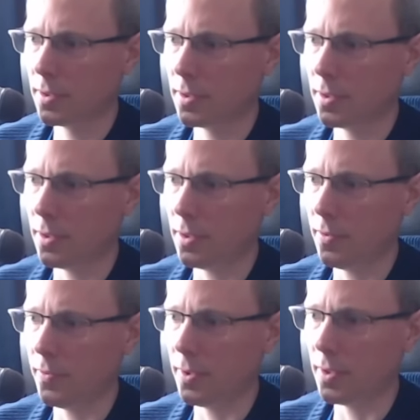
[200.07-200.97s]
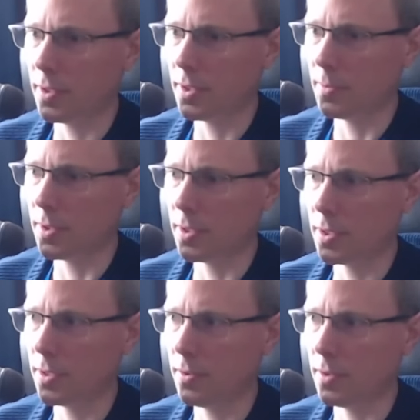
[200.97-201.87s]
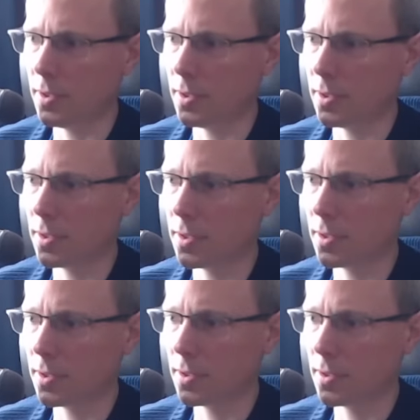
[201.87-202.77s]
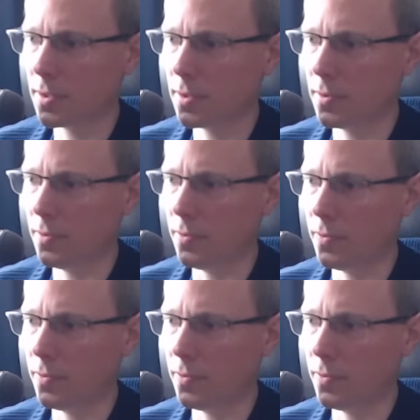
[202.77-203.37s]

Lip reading: So I don't think the summons suited. Oof.